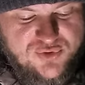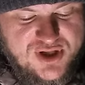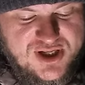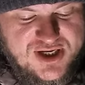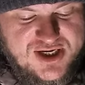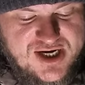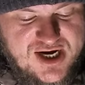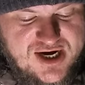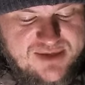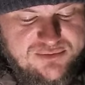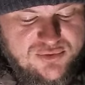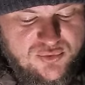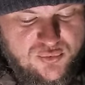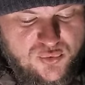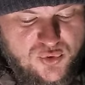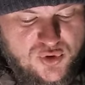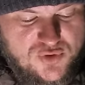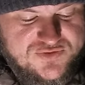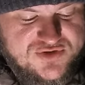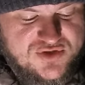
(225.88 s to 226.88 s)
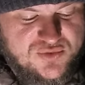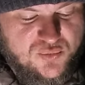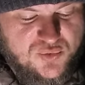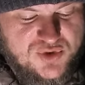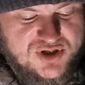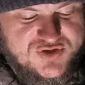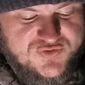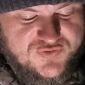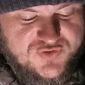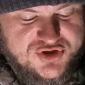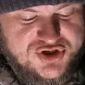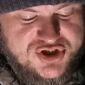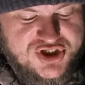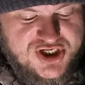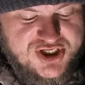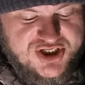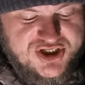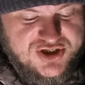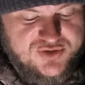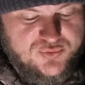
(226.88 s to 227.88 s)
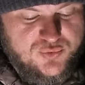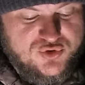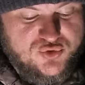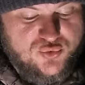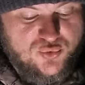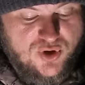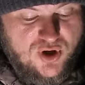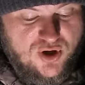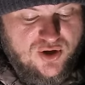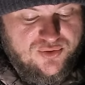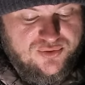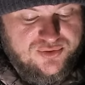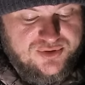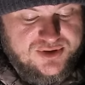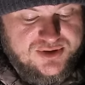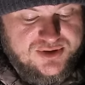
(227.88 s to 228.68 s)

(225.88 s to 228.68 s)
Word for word: when it came to wolves in West Virginia was wrong.